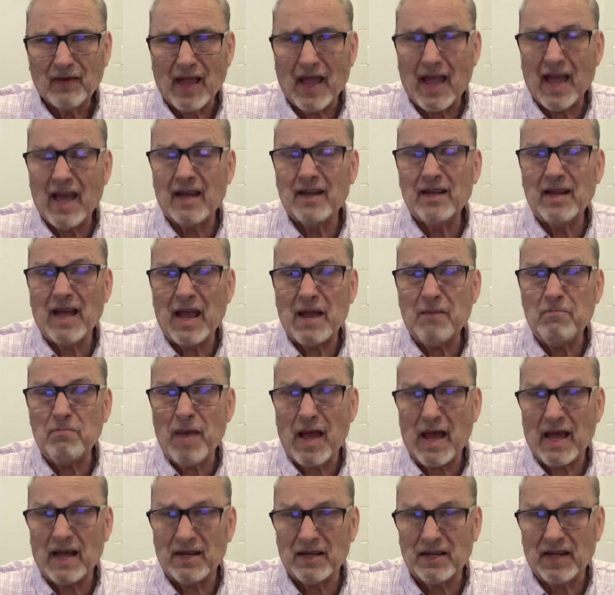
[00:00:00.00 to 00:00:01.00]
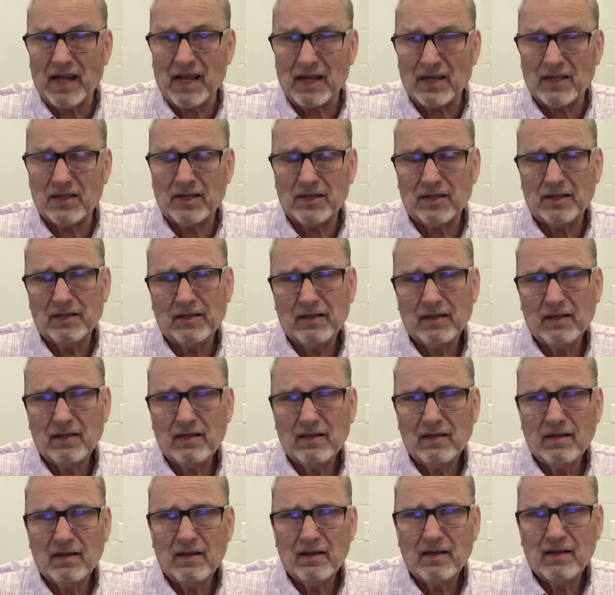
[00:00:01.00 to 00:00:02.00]
and a mandate
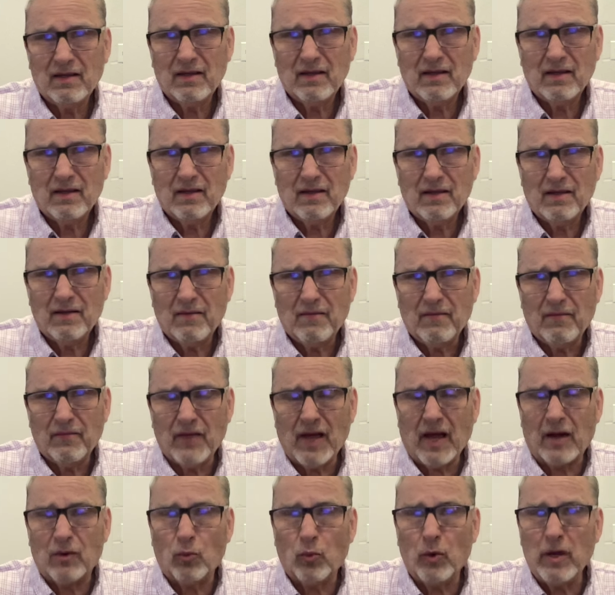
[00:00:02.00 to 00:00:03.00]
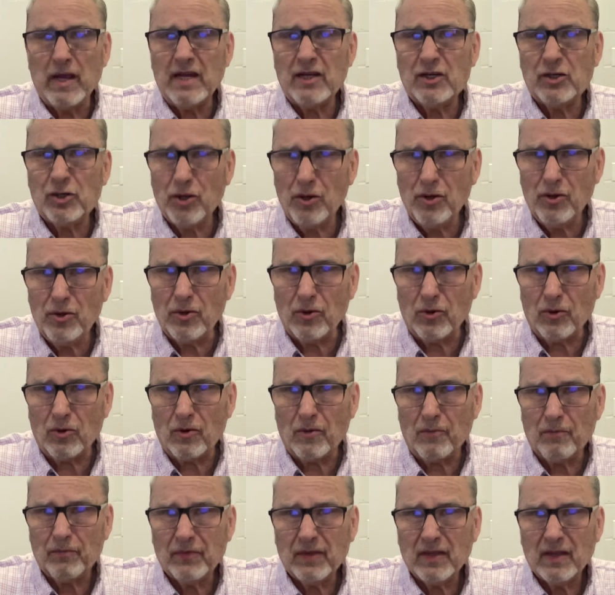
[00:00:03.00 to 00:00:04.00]
that we
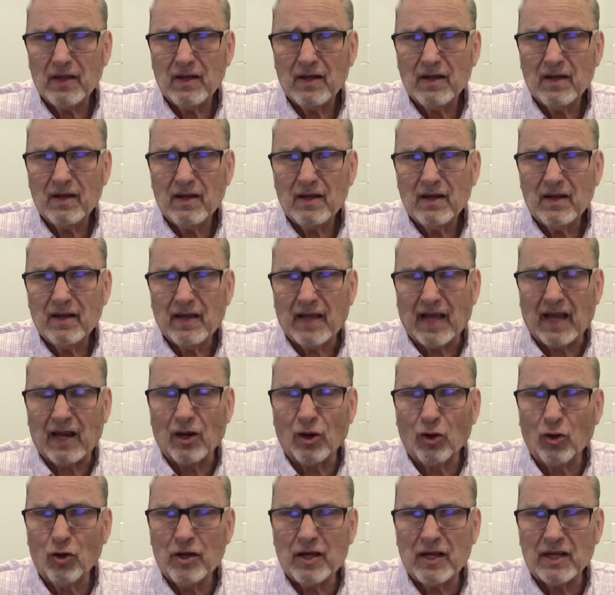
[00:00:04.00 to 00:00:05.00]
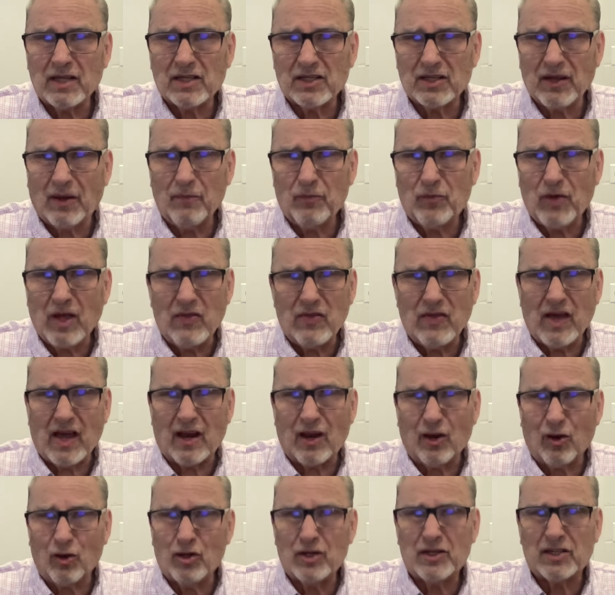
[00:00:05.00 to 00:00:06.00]
too can look at something
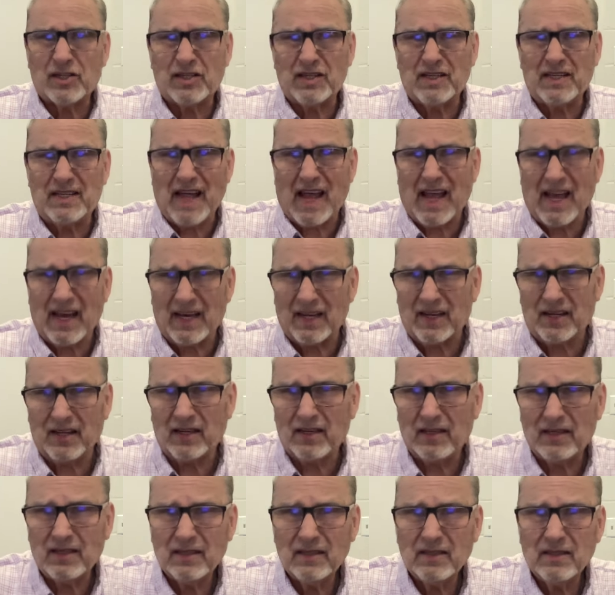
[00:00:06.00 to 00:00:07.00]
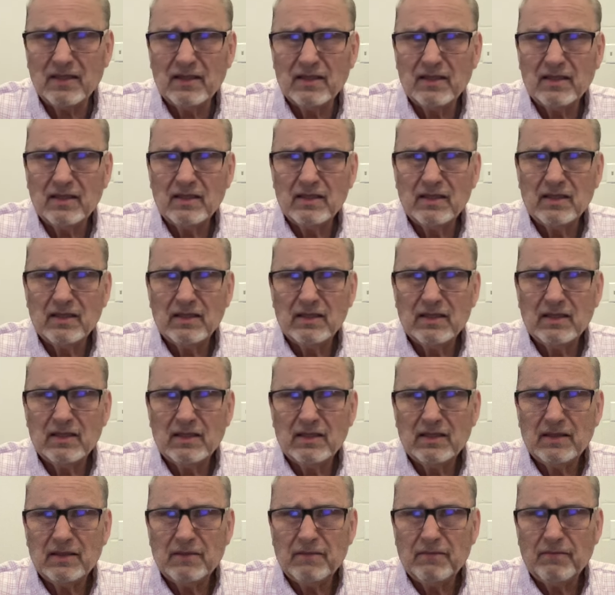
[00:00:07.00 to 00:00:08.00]
that looks dead,
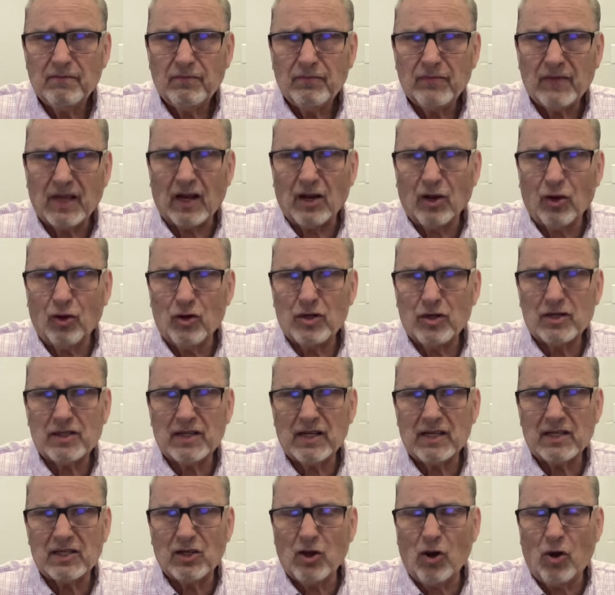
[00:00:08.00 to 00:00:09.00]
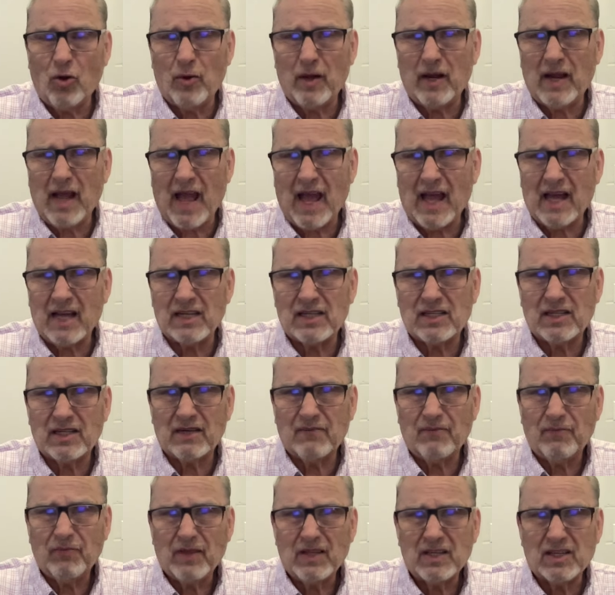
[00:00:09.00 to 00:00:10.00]
that looks as though it
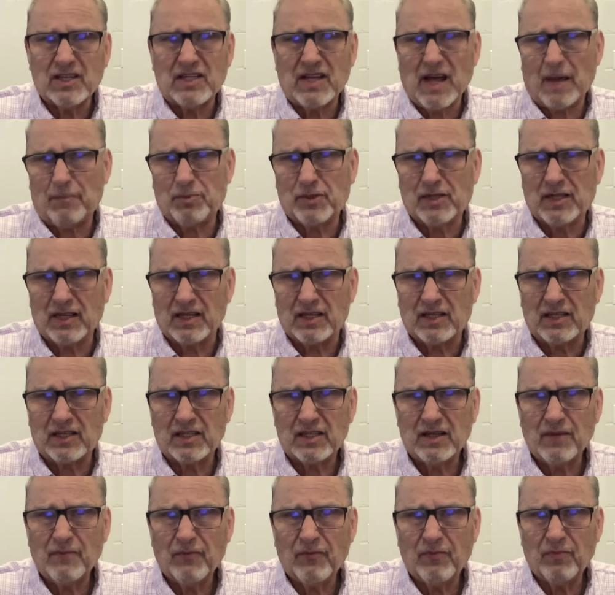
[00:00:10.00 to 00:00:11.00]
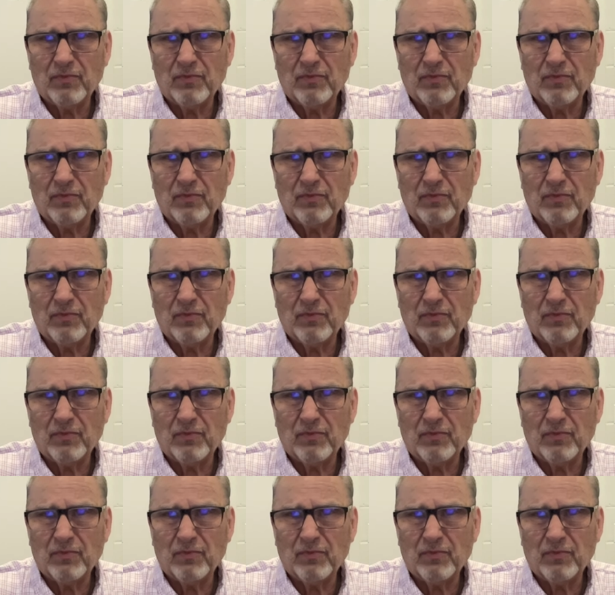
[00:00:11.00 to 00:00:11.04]
has sepsis,